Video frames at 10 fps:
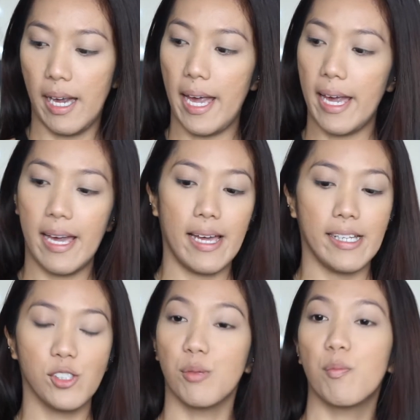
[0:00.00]

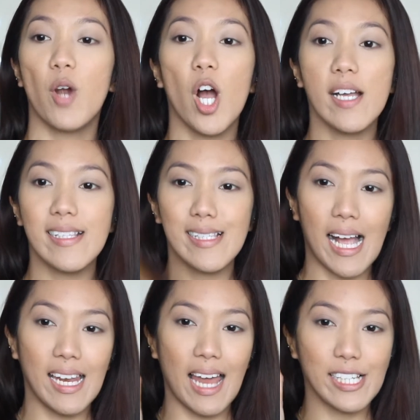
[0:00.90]
And to bronze,
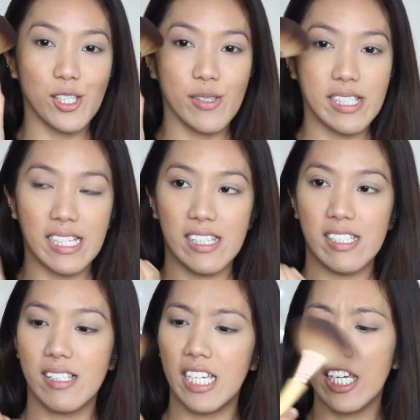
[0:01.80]
I like using
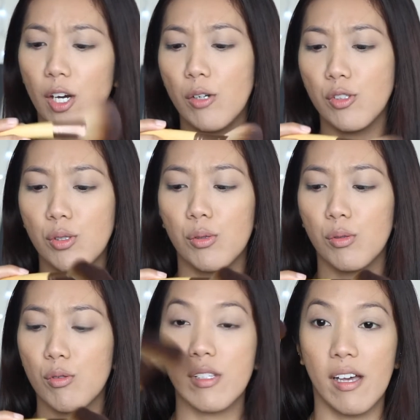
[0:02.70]
this Eco
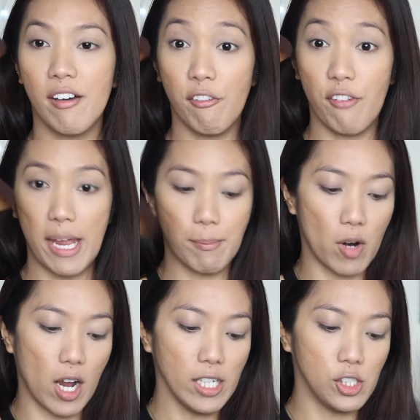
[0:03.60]
Tools fan
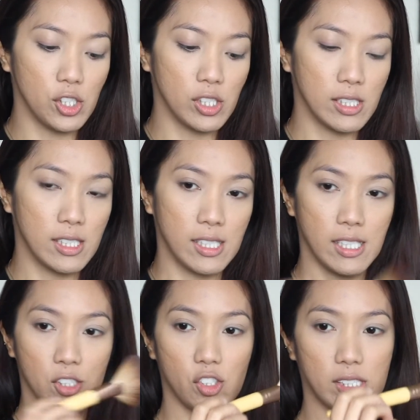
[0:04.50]
brush.
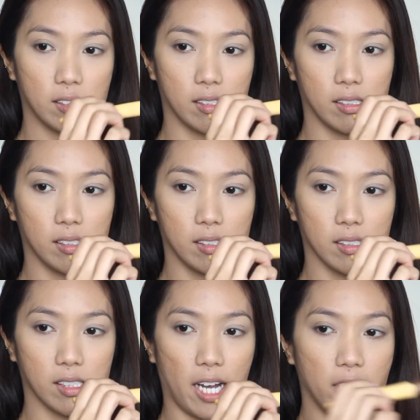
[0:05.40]
Just
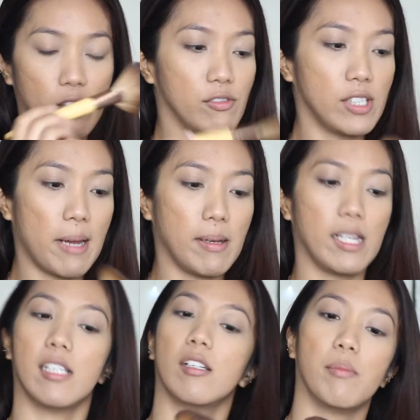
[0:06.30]
kind of dab
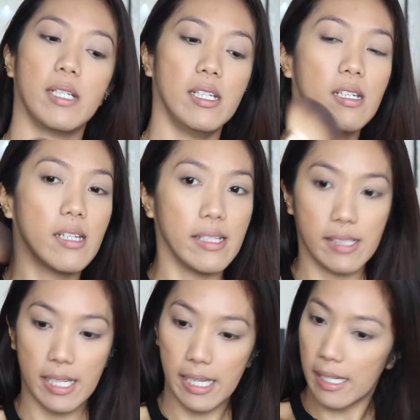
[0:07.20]
it a little bit
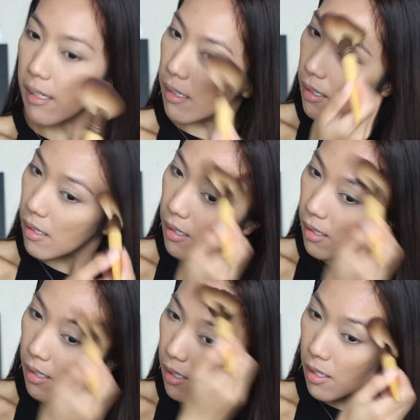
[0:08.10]
and then
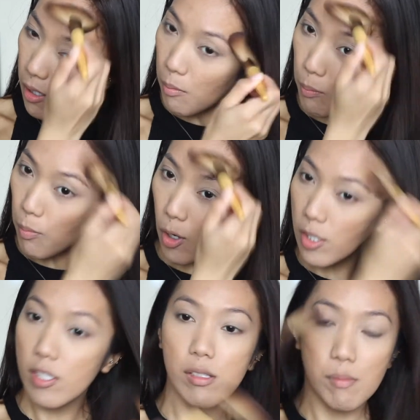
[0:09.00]

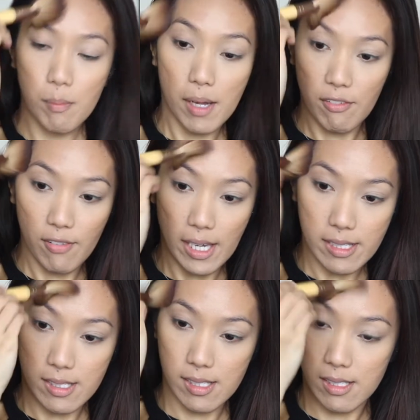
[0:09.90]
bronze my
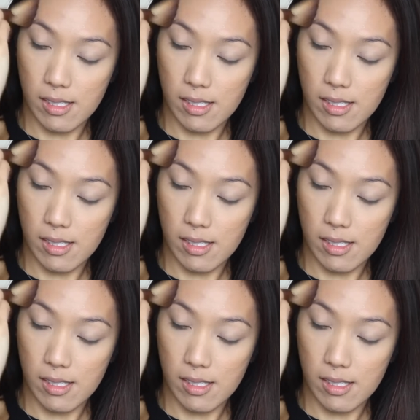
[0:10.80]
face.